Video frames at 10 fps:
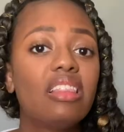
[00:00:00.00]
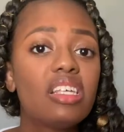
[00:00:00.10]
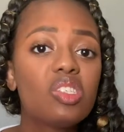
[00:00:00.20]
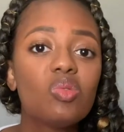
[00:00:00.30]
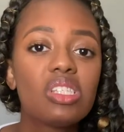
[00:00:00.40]

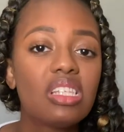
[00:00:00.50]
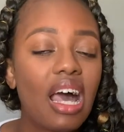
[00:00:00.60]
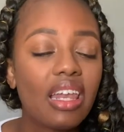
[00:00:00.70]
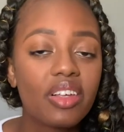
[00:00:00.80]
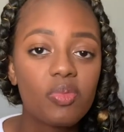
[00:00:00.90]
this was
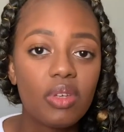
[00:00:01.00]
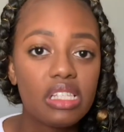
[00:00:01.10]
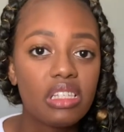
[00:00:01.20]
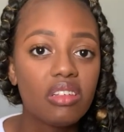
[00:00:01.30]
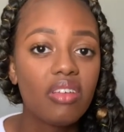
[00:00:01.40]
not
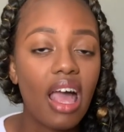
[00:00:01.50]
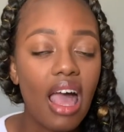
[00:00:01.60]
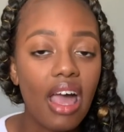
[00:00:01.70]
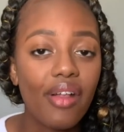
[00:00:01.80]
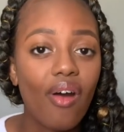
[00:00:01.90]
expensive
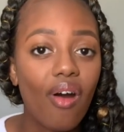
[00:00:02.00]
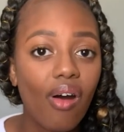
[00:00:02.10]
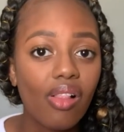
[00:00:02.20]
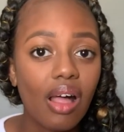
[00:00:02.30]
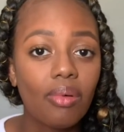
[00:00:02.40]
at
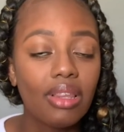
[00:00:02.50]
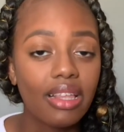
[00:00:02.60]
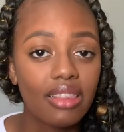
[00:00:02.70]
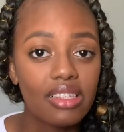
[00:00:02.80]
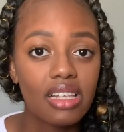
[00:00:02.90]
all. I will link
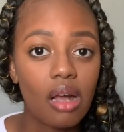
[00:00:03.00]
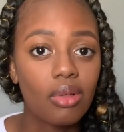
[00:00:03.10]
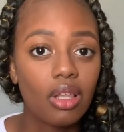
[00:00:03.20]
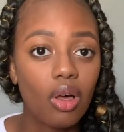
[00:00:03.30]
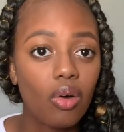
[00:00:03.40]
this down below.